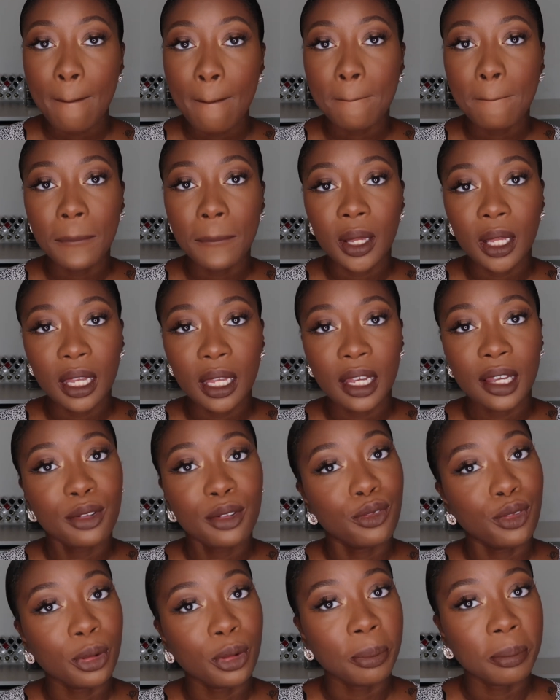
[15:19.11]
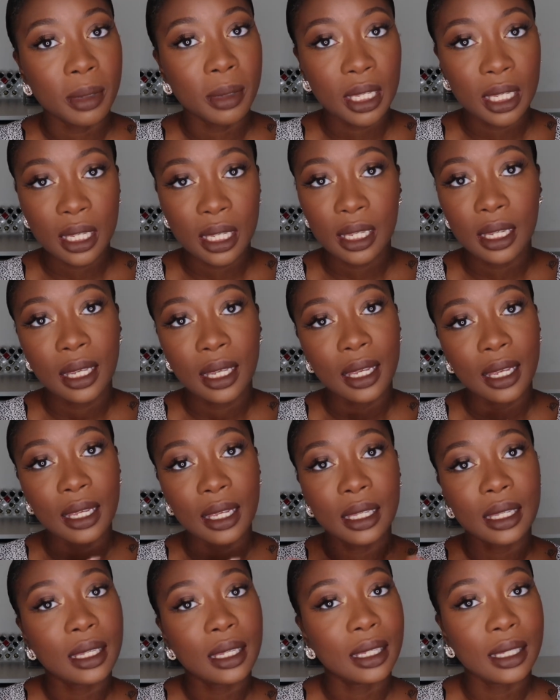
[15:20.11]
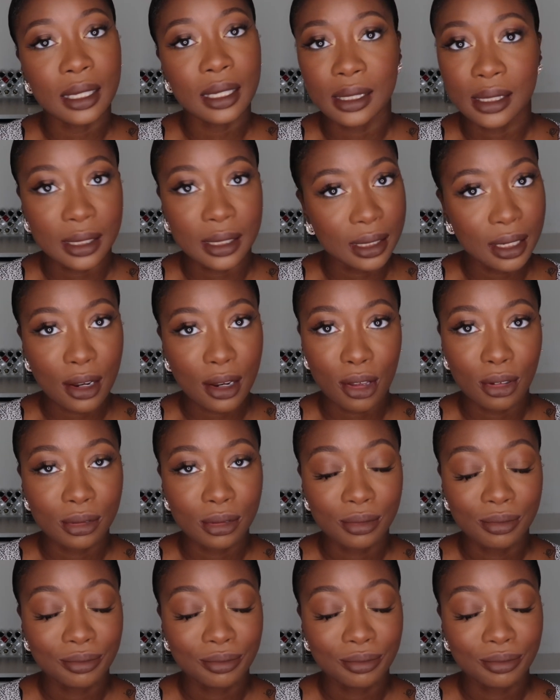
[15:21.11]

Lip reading: But for me, it's a no.